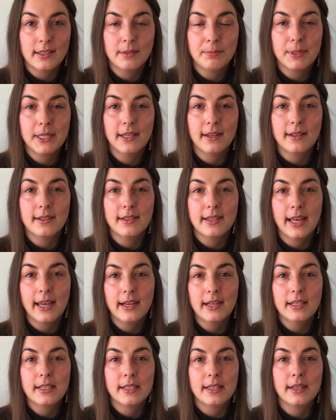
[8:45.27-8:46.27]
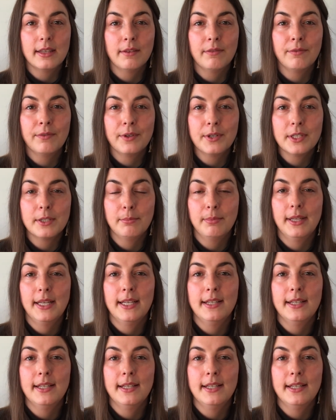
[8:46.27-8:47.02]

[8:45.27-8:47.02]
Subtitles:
because that is the first place